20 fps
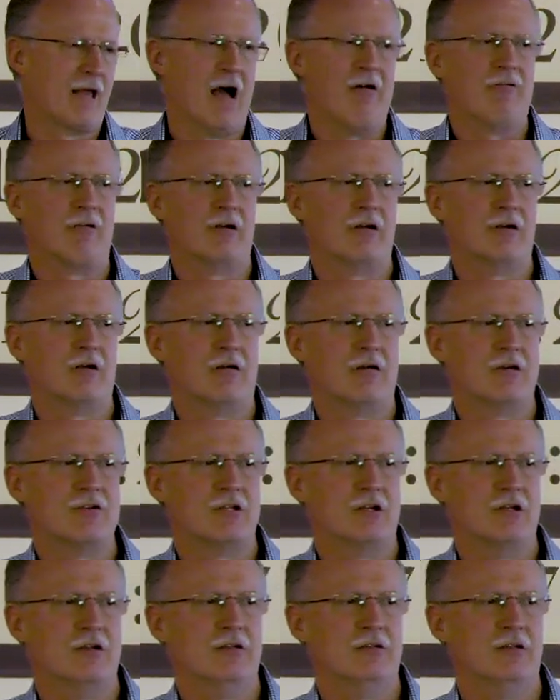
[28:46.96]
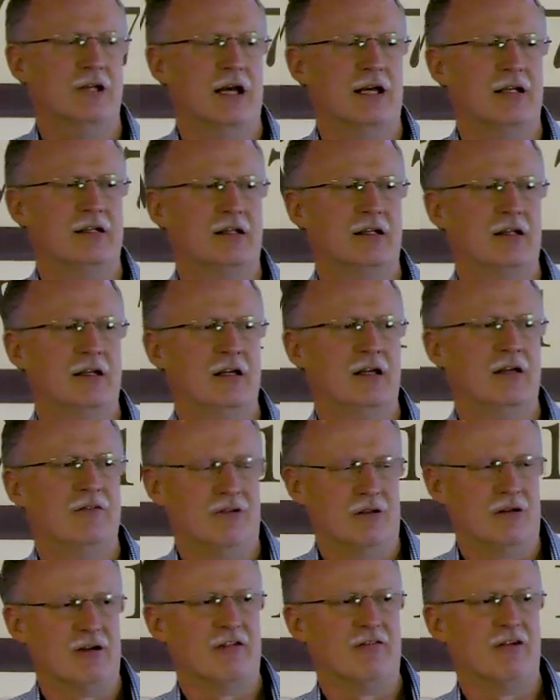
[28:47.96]
I want to encourage you to do that.
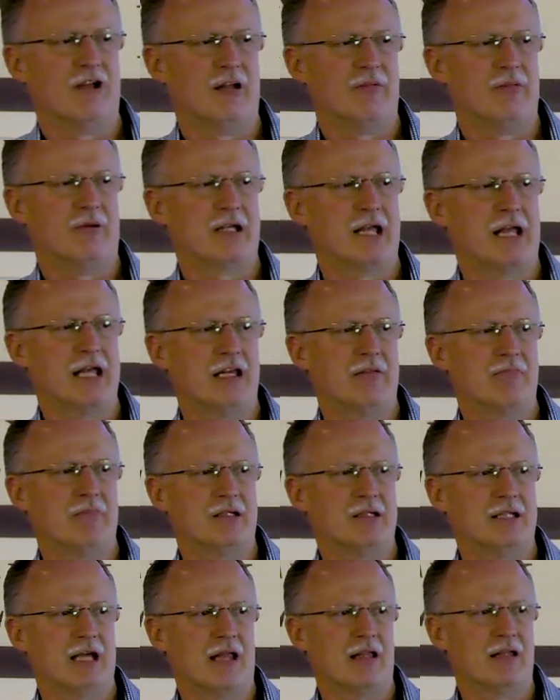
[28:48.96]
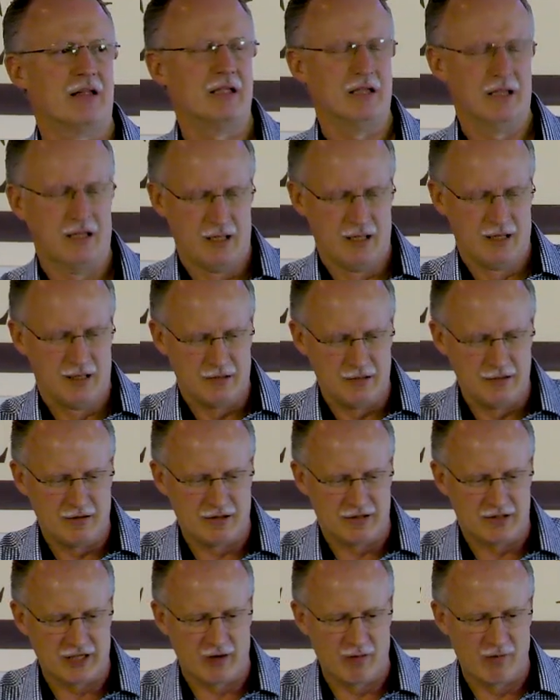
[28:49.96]
If you're going to develop a Canaan mentality, you
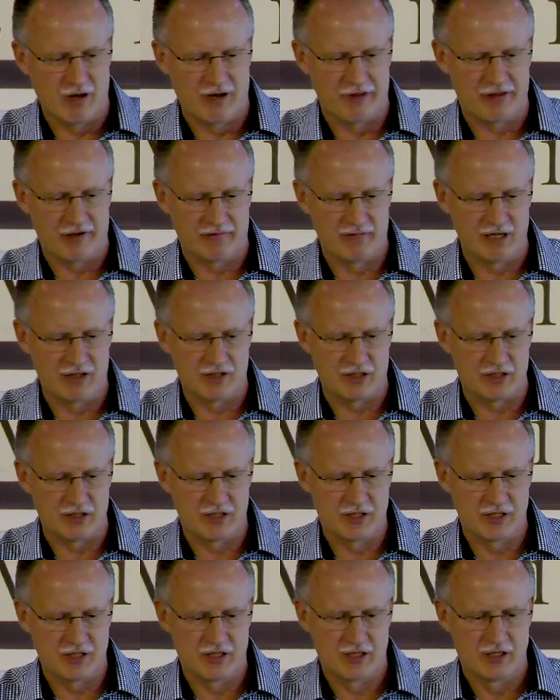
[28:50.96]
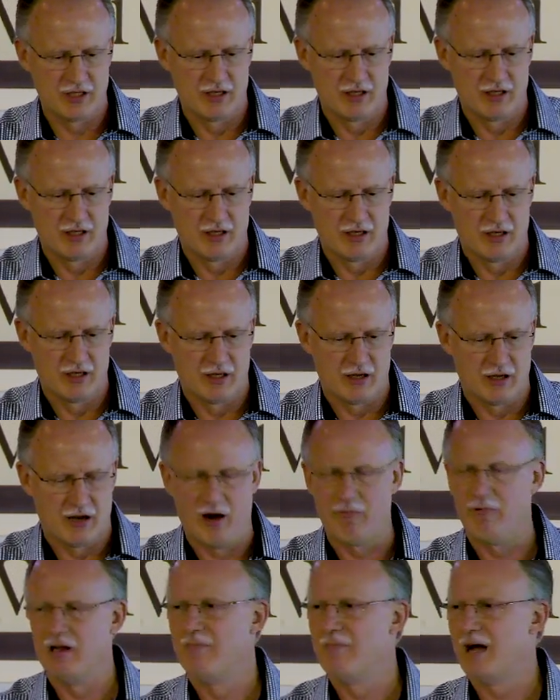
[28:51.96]
can say, Wealth and riches
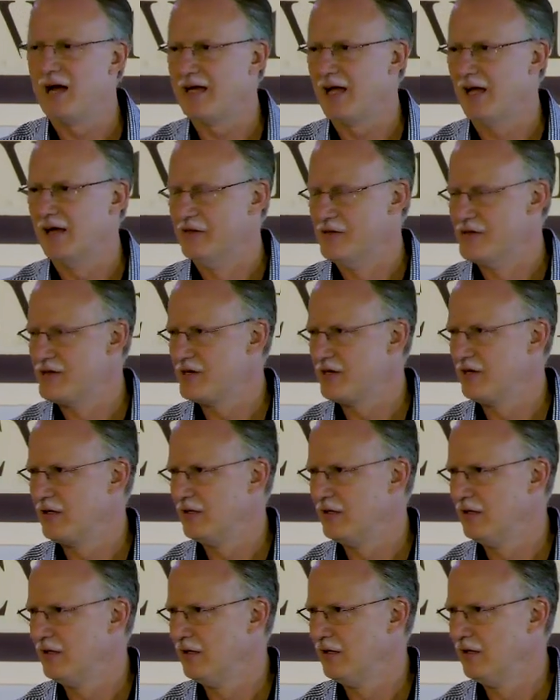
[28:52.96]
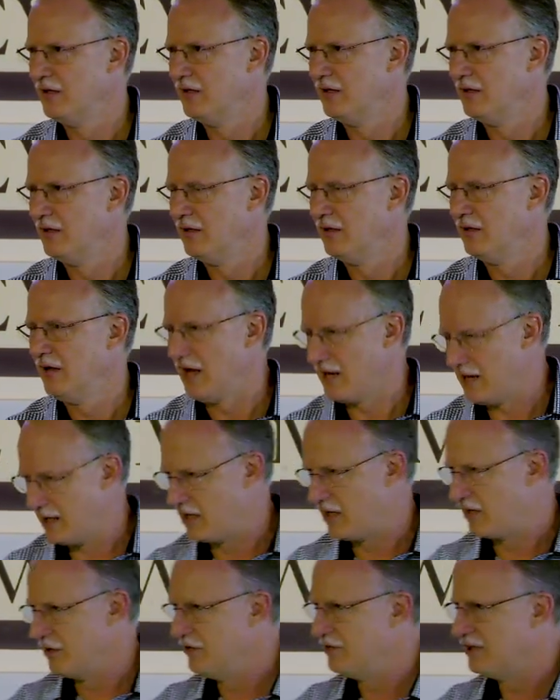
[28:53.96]
are in my house. I'd
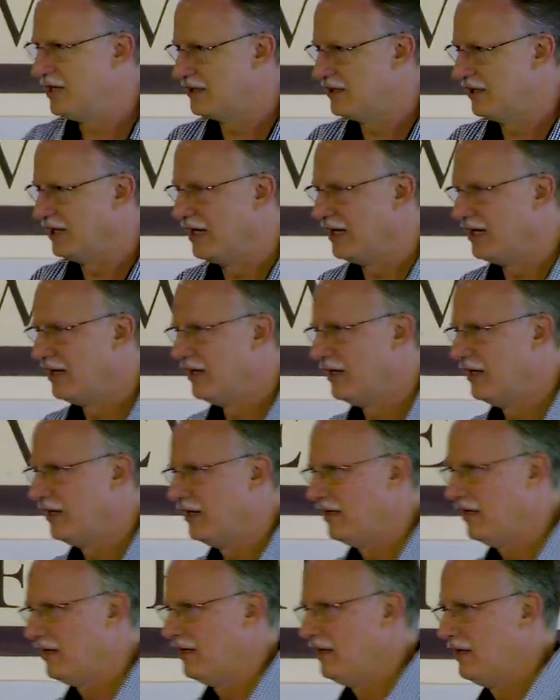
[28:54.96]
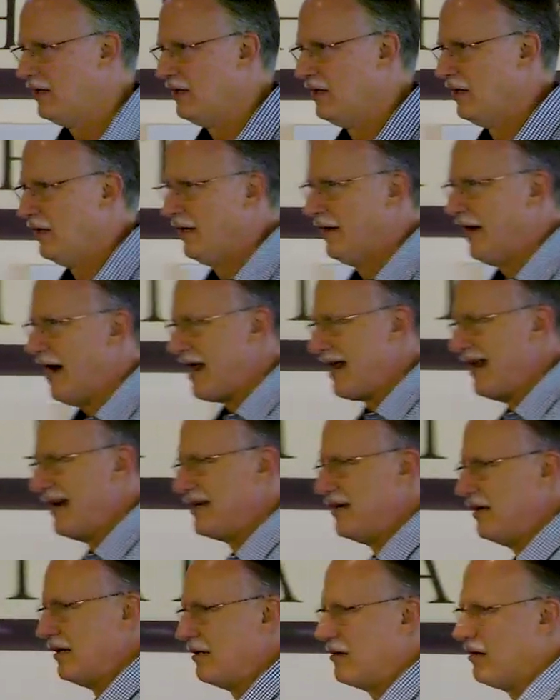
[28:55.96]
like you to do that today. I'd
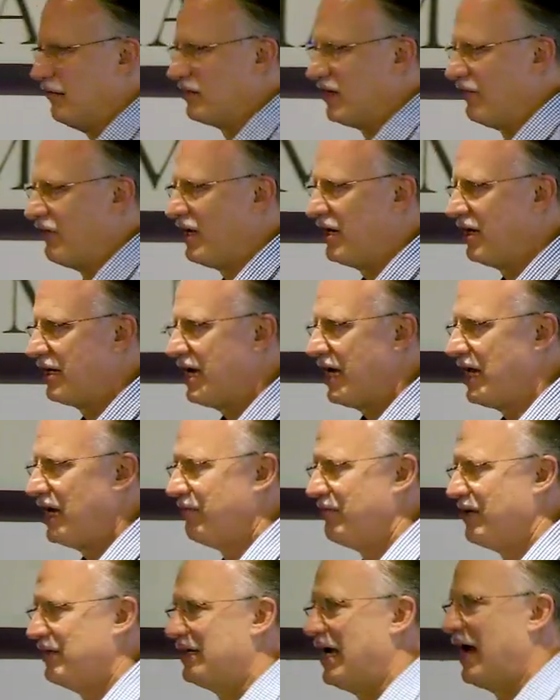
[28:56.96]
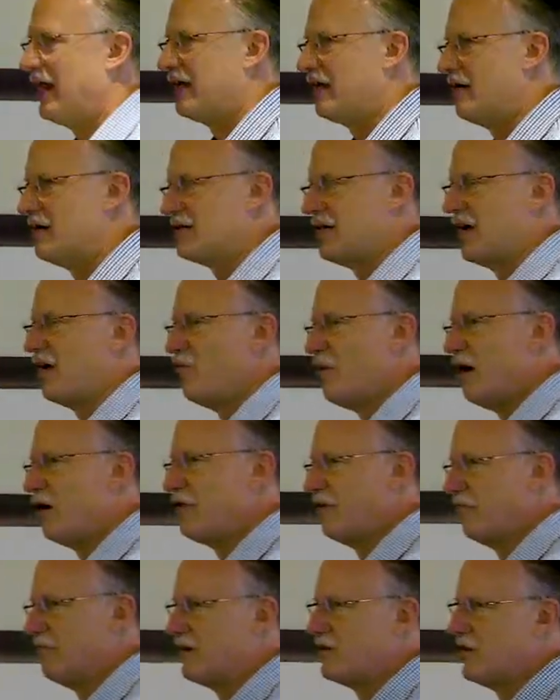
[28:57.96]
like you to cultivate a Canaan mentality by saying,
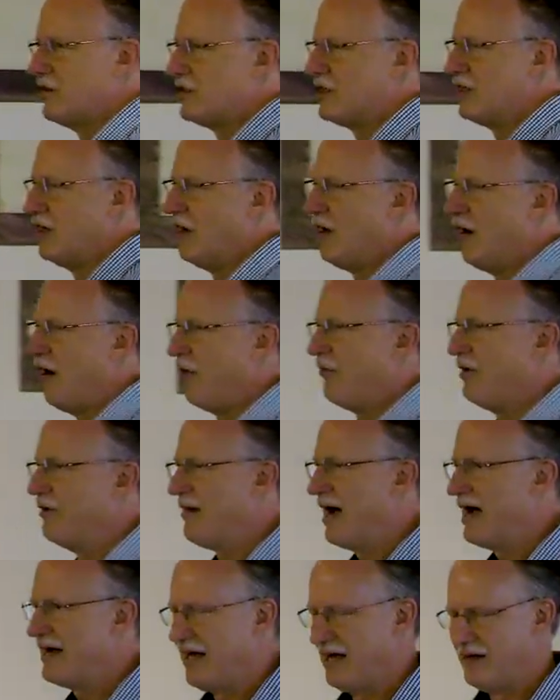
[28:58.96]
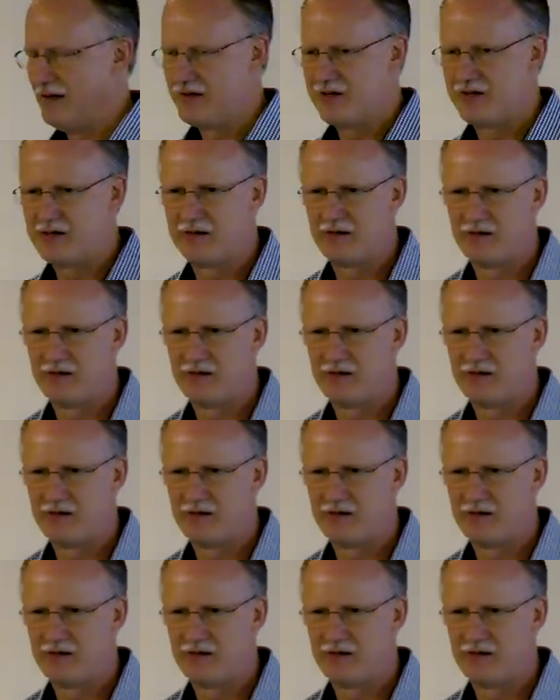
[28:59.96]
Wealth and riches are in my house.